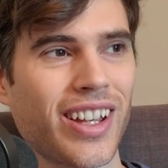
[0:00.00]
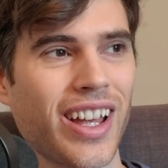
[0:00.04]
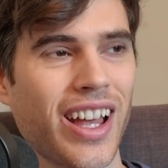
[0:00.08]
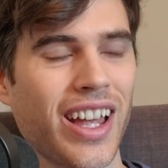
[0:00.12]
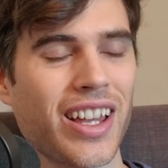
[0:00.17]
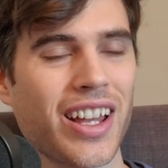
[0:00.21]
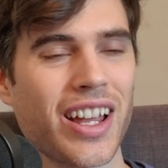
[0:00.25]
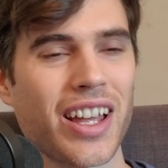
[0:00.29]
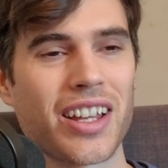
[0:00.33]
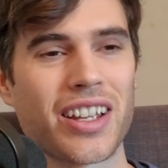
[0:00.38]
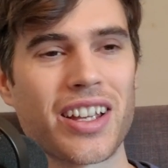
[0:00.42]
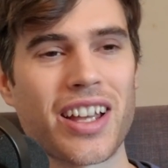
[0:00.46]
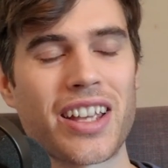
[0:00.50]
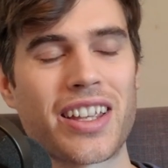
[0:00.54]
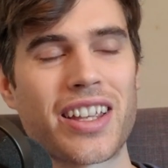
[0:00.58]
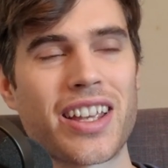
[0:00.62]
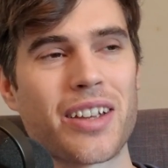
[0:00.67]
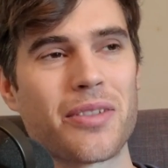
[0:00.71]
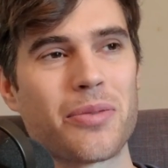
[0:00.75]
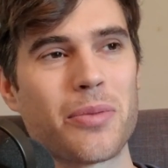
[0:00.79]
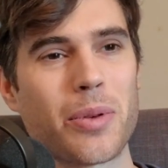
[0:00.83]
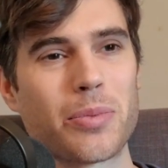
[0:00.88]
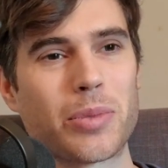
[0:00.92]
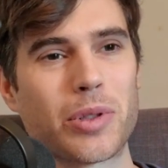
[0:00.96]
I
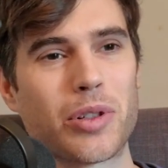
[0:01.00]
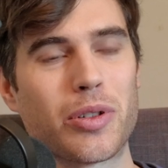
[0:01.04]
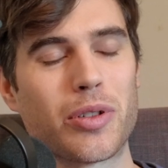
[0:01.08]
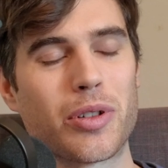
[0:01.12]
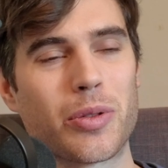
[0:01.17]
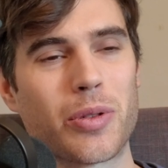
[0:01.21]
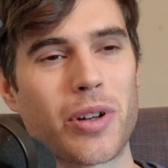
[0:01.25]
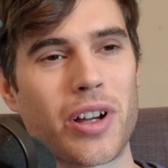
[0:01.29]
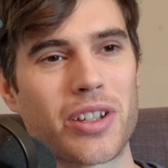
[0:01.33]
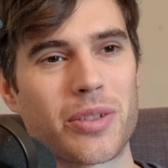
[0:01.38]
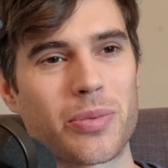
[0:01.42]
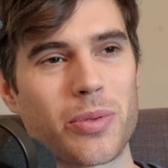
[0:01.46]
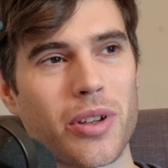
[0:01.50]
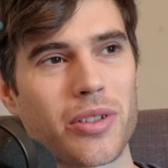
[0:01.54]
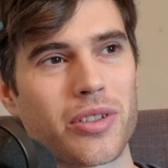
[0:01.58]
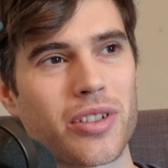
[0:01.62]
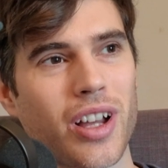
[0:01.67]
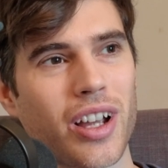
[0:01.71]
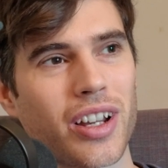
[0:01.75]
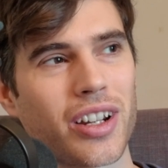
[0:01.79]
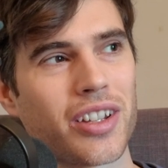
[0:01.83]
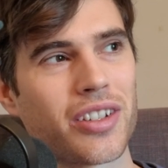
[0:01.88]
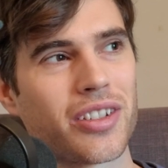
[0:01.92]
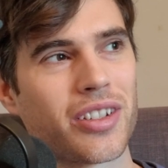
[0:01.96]
can't remember who it was, but I was
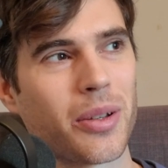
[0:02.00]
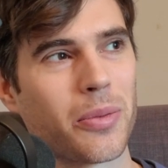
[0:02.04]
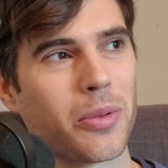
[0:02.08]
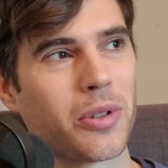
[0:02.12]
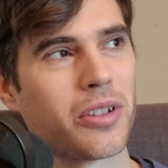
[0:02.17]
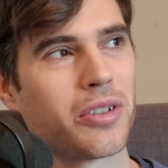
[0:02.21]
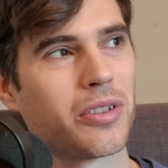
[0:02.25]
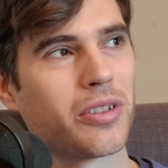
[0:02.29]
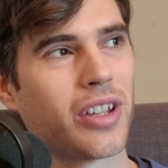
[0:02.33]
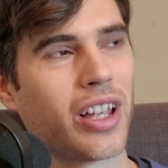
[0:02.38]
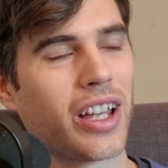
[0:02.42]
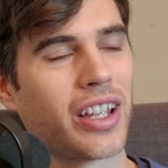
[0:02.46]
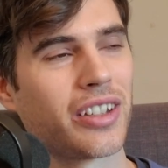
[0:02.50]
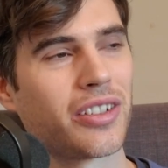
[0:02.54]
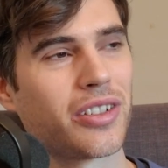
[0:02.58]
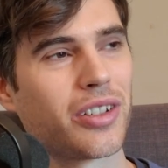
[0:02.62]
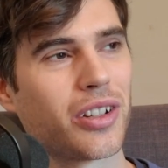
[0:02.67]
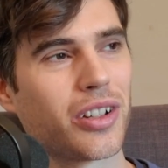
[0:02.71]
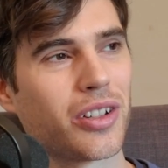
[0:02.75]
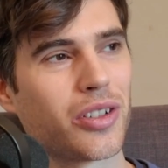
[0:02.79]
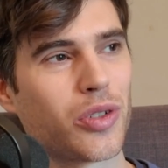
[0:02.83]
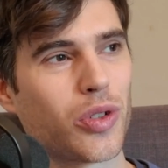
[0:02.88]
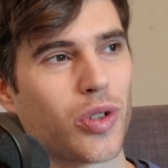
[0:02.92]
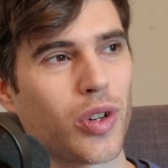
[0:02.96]
talking to someone who like
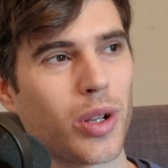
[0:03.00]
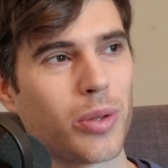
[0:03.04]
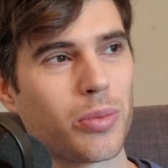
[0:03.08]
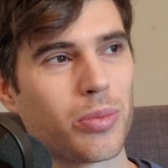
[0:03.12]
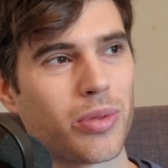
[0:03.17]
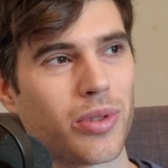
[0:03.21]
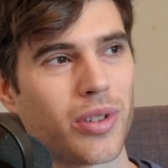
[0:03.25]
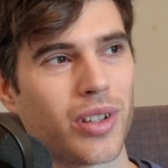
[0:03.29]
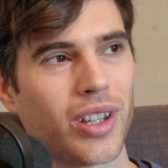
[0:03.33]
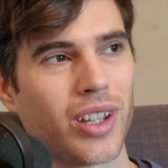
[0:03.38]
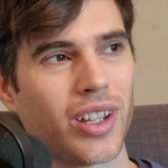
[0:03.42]
took a trip